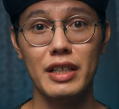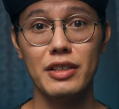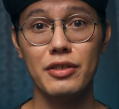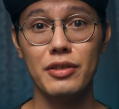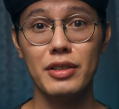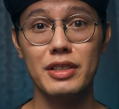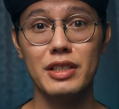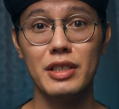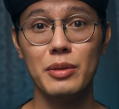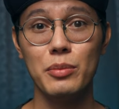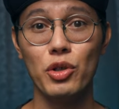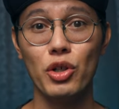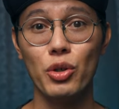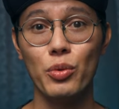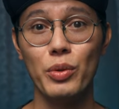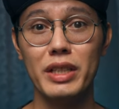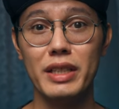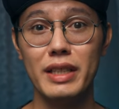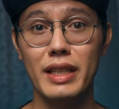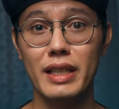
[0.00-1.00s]
and you can see more
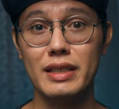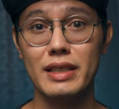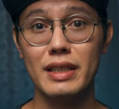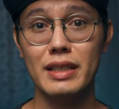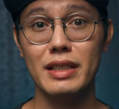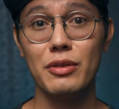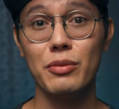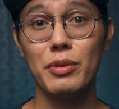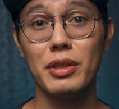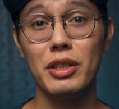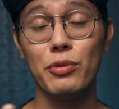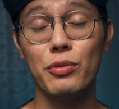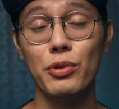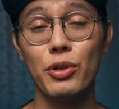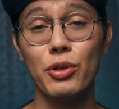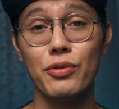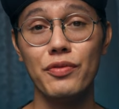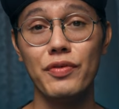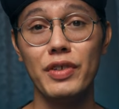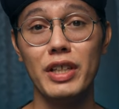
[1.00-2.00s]
wind tests I did with the
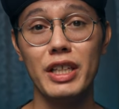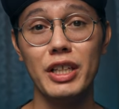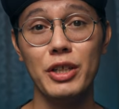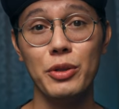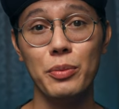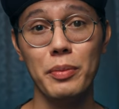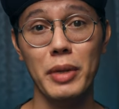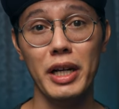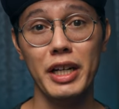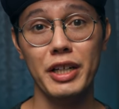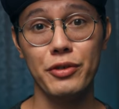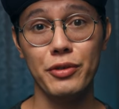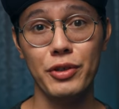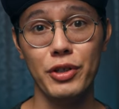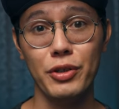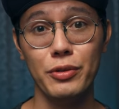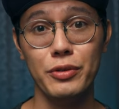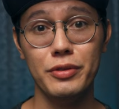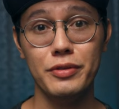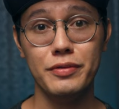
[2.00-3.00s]
Rode Video
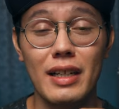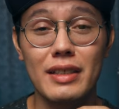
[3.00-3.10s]
Micro.